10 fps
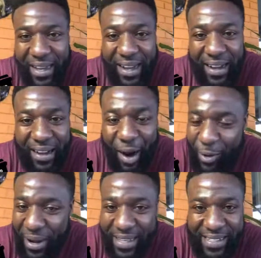
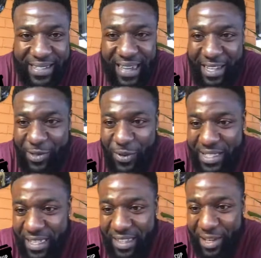always, I just want to
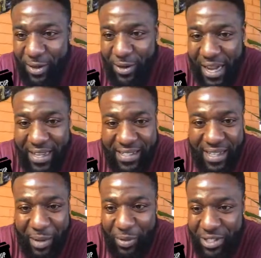say thank you guys, and
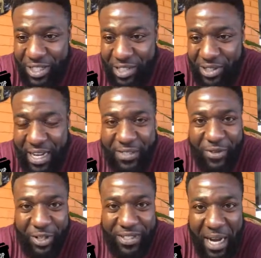I appreciate you guys for
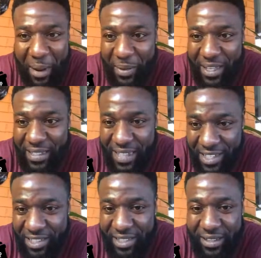your time and
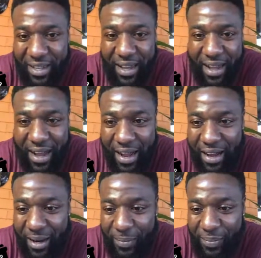attention.
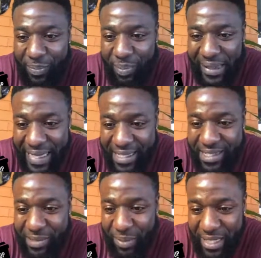Please,